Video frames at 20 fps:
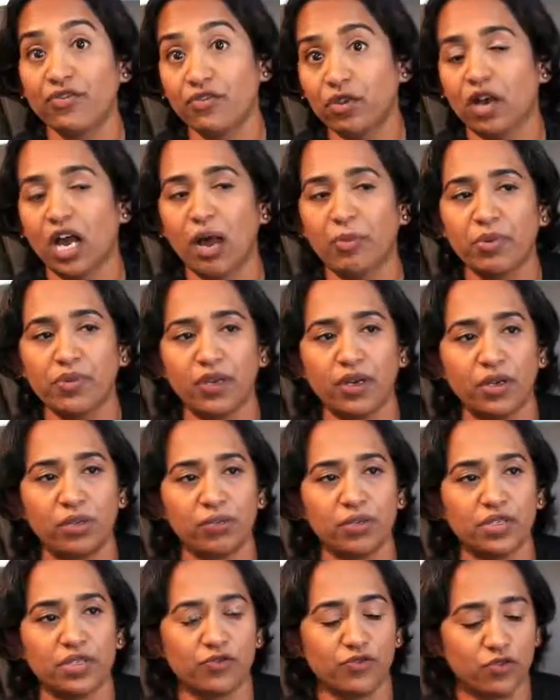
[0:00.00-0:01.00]
copy the
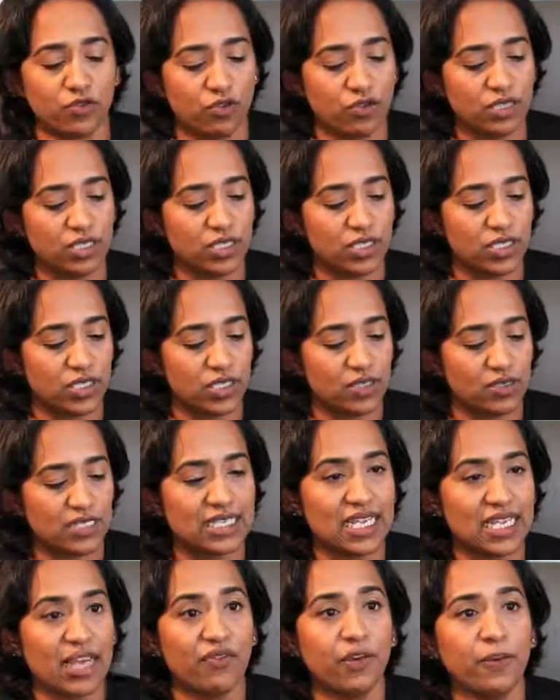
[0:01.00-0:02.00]
numbers, of course. So
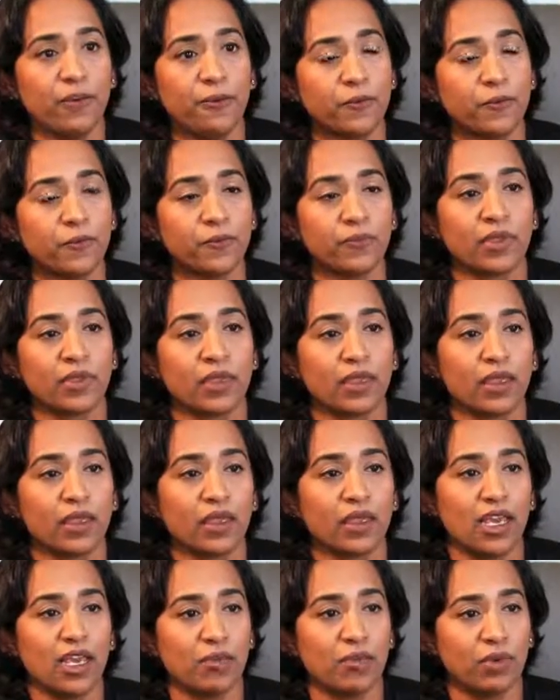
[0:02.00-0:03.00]
7.
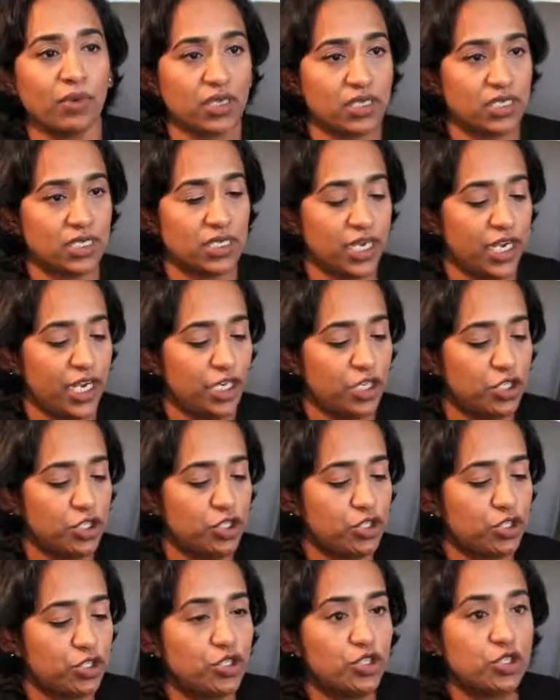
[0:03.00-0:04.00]
And I'm going to say
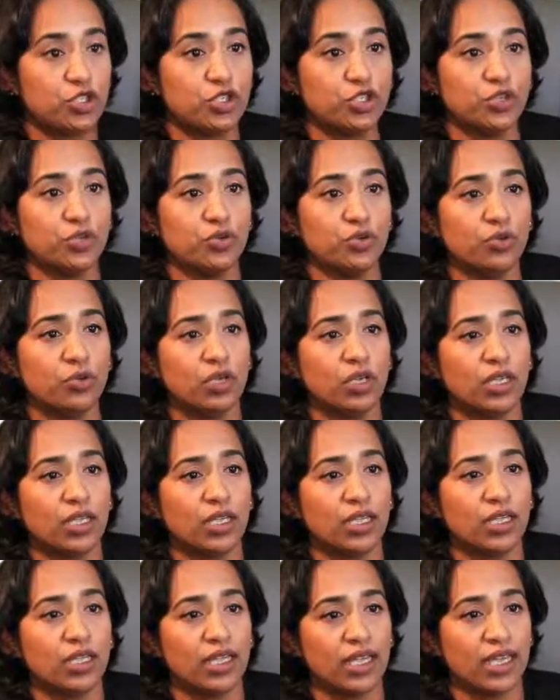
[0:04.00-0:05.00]
2
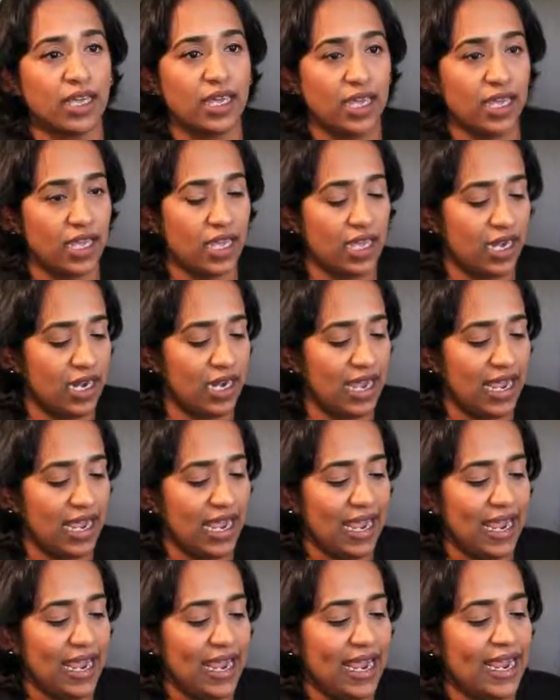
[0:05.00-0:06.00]
and
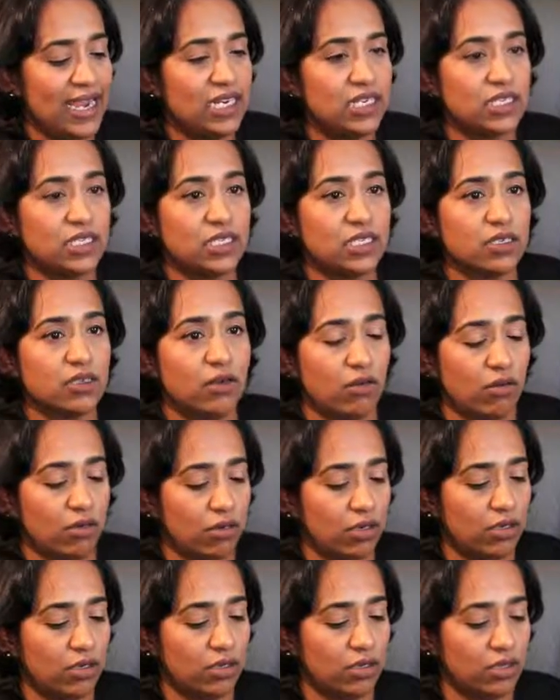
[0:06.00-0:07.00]
8.
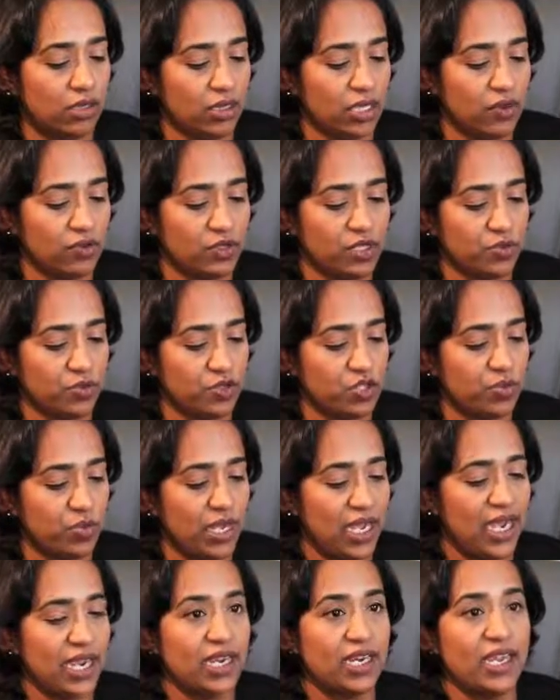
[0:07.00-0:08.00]
That was supposed to be
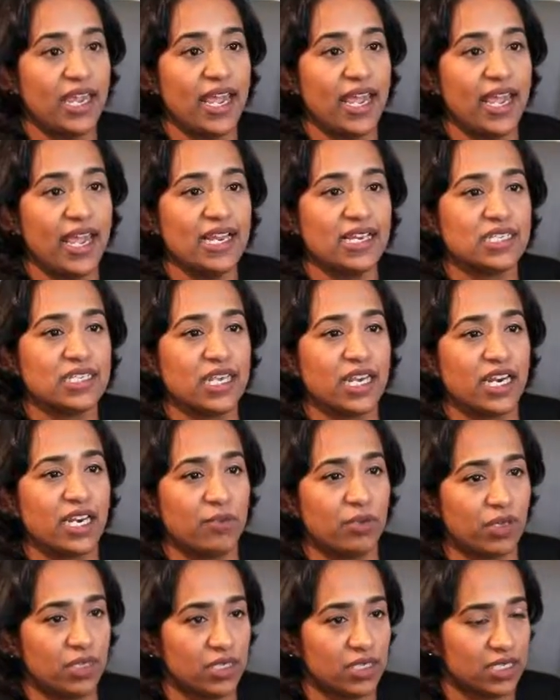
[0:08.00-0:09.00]
8. 8. And
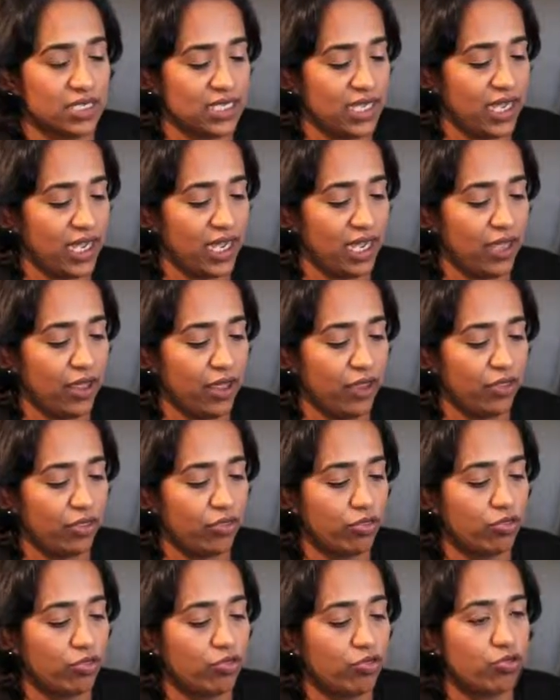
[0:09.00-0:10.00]
I'm going to say
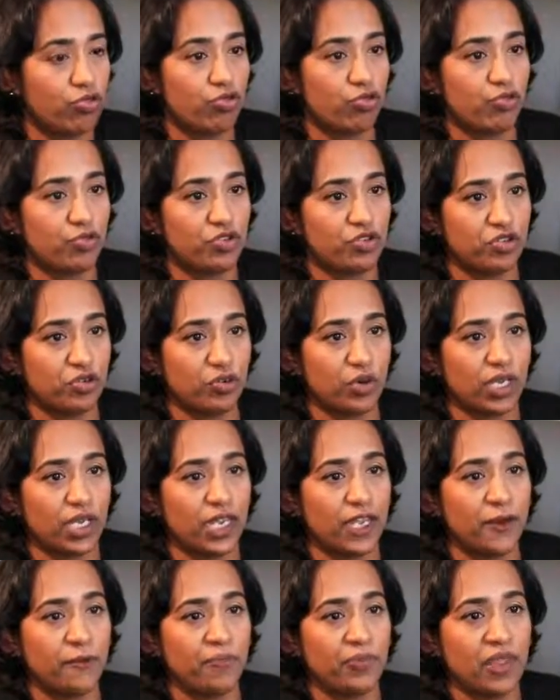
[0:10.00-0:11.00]
2
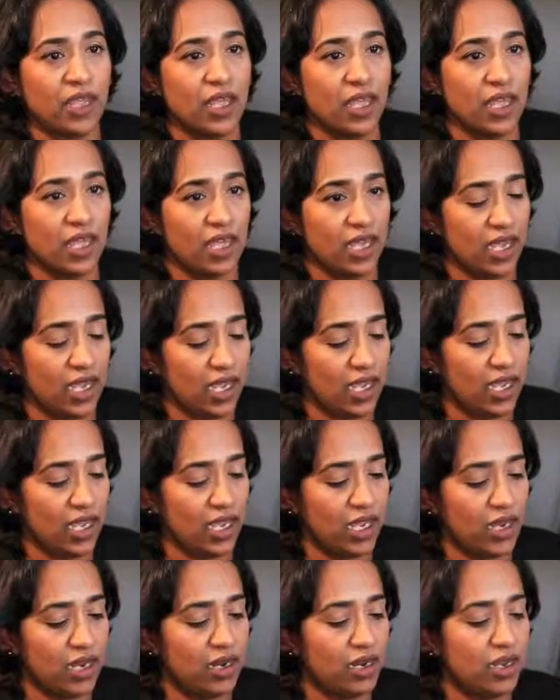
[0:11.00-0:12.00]
again.
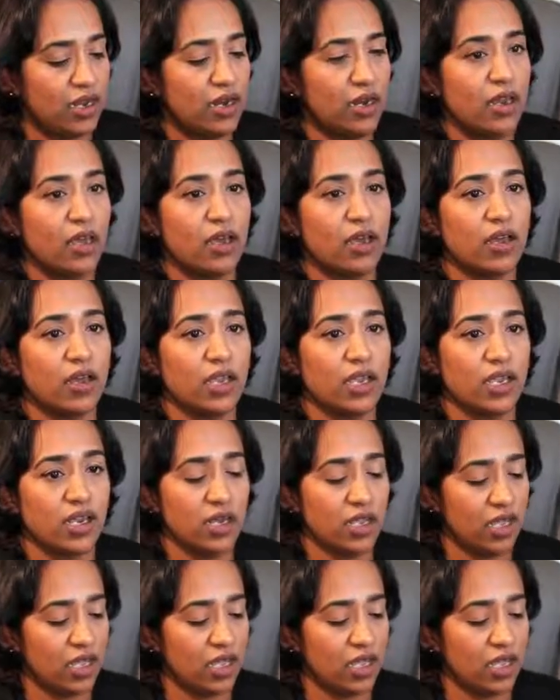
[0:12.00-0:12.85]
And 9.